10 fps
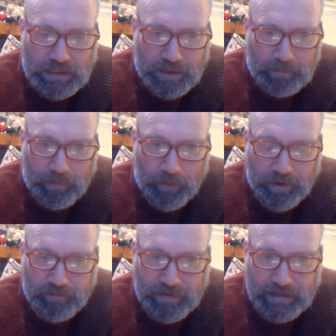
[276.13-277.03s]
an
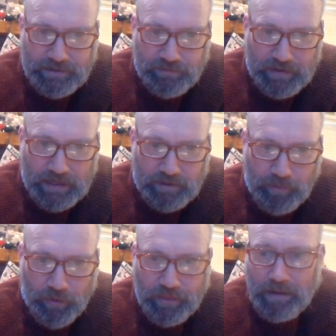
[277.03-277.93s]
important event. It's flag
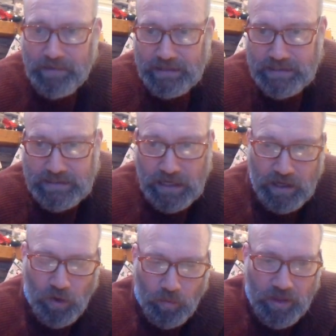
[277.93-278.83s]
important. That means it's
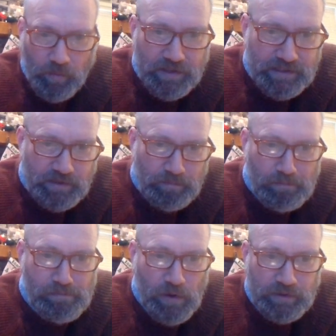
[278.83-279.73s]
one of the ones that's
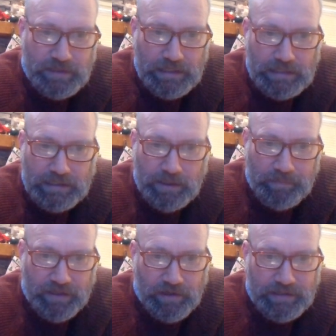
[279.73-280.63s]
most likely to
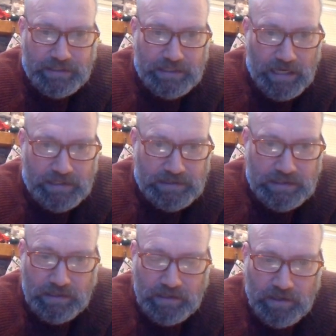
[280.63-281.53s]
be on the
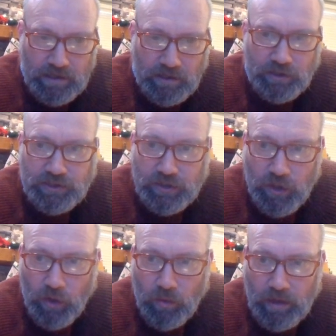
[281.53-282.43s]
test. You should
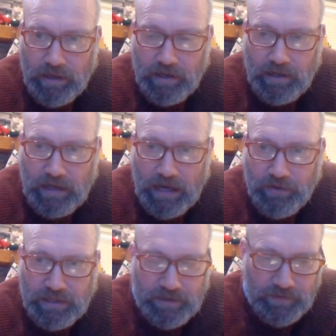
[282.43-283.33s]
know how
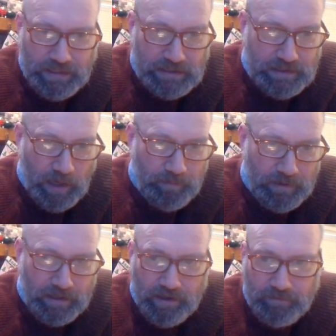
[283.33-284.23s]
to give some
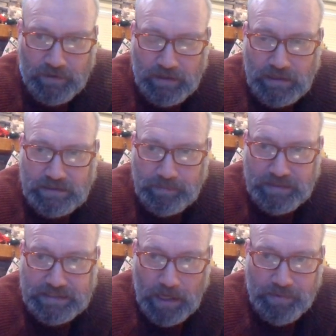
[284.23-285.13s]

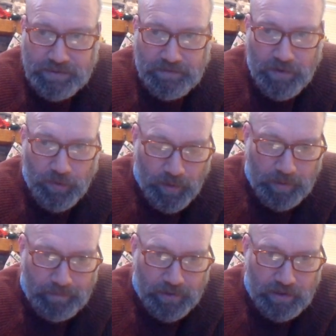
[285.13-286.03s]
examples of the
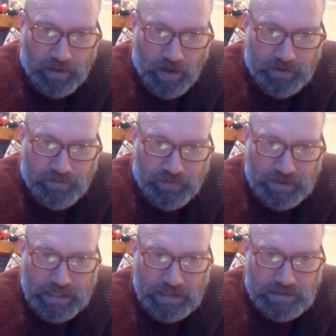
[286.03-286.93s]
Nuremberg laws for the
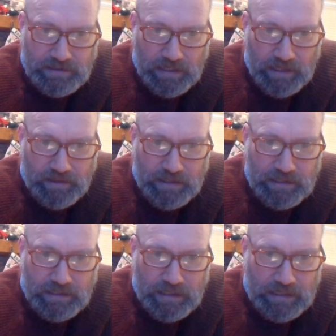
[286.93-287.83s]
test. And
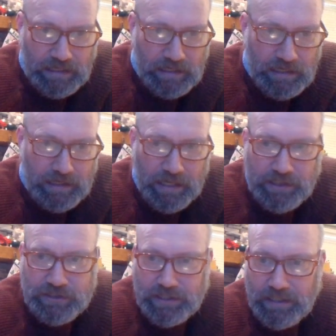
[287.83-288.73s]
the Canadian
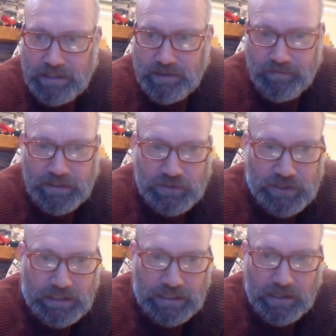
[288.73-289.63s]
connection is
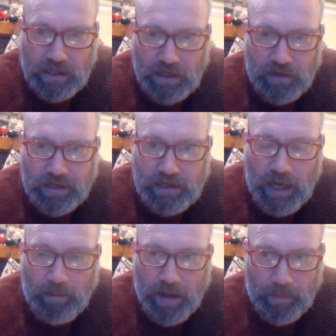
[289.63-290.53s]
eventually going to
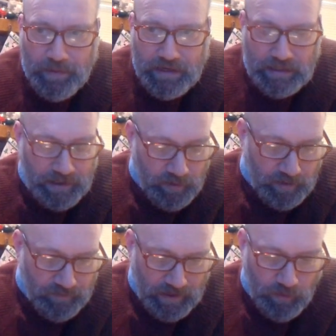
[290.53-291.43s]
come up in a later
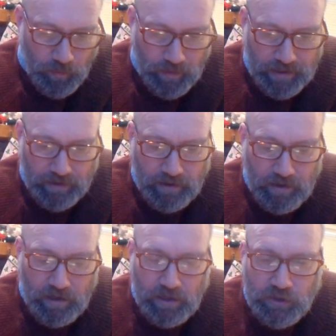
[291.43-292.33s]
event where
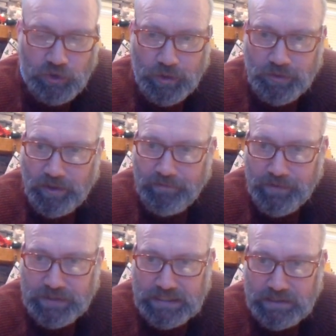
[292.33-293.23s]
Jewish
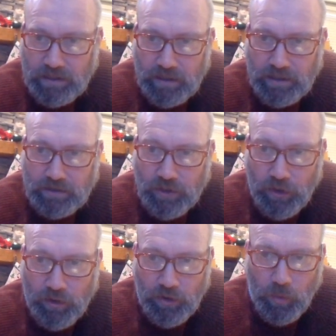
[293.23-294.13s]
refugees are
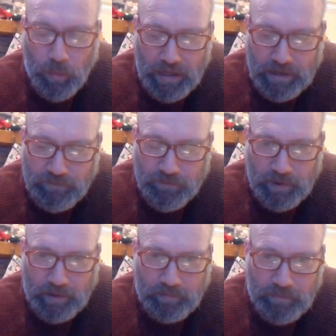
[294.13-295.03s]
turned away
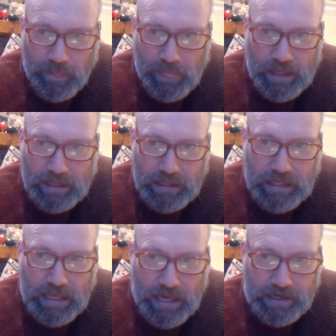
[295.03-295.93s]
from
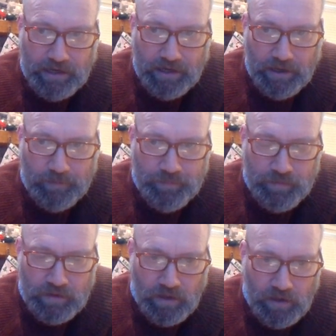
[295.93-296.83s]
Canada,
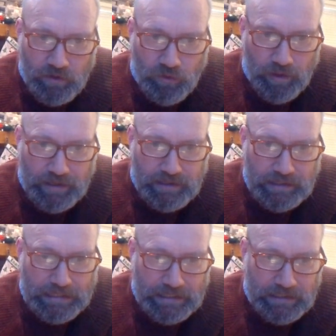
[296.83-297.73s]
trying to
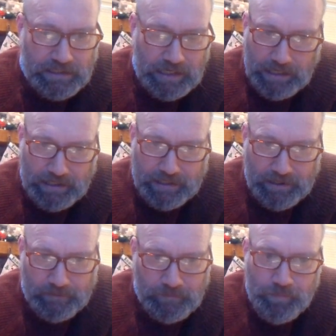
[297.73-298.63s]
get into
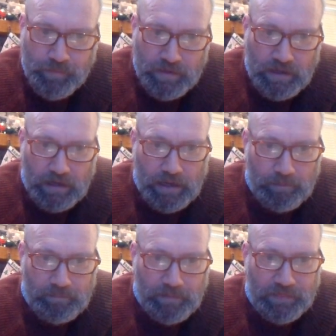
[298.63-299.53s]
Canada,
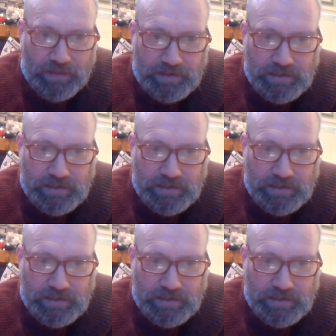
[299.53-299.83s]
But this